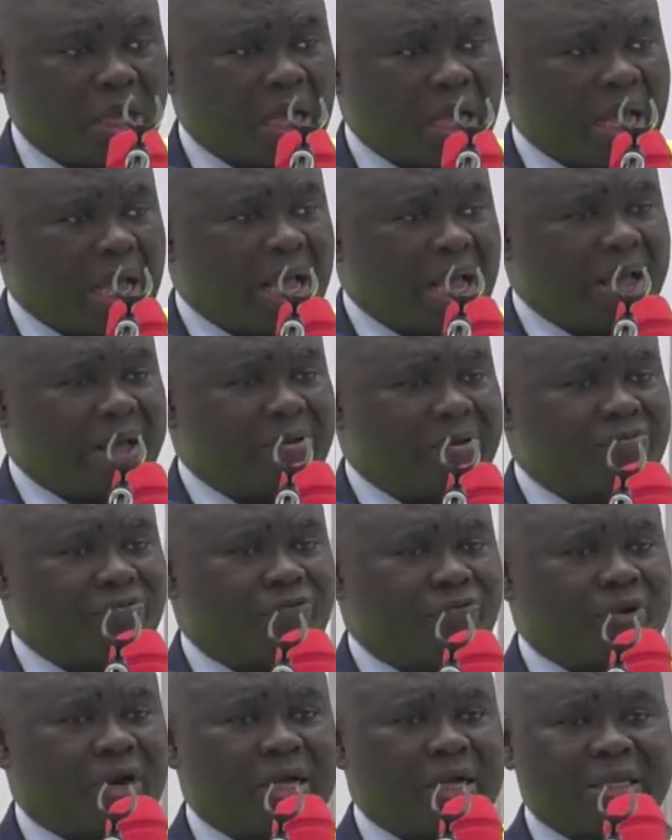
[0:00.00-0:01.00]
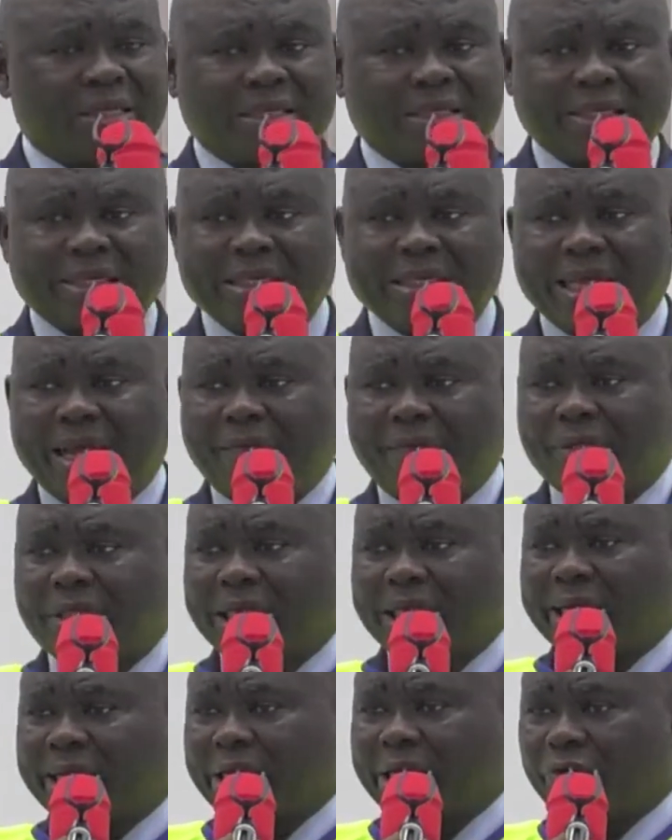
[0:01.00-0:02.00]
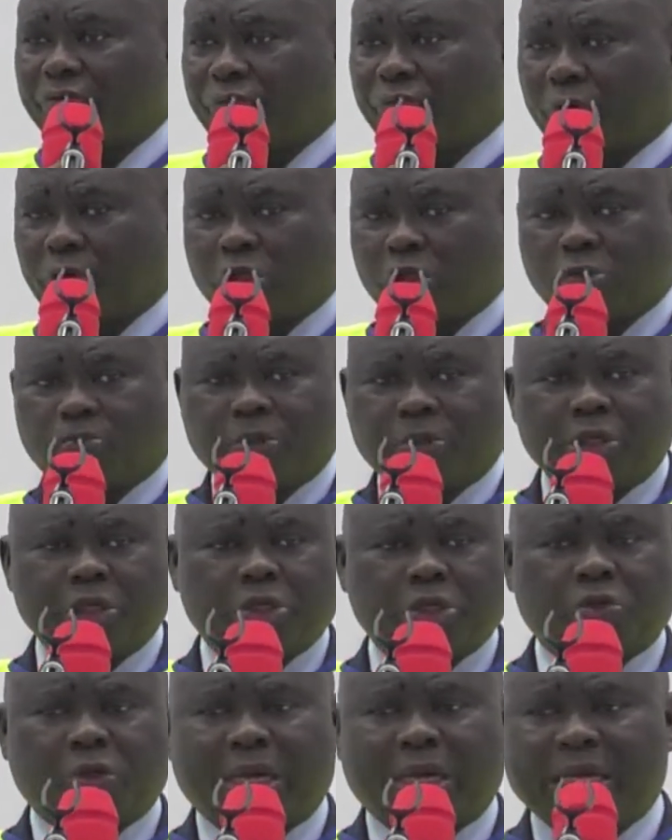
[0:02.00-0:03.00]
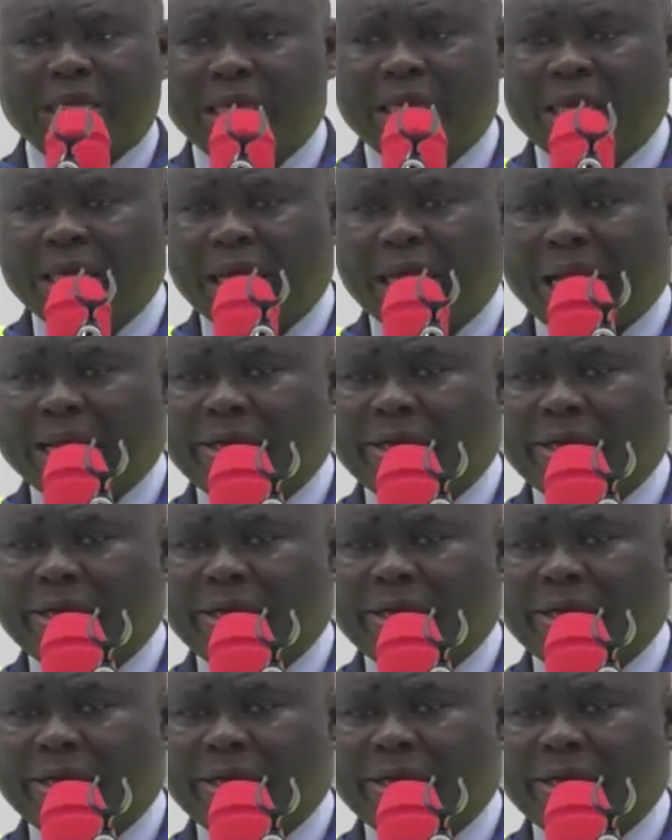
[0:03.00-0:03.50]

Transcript: Everything that I've taken from you spiritually, I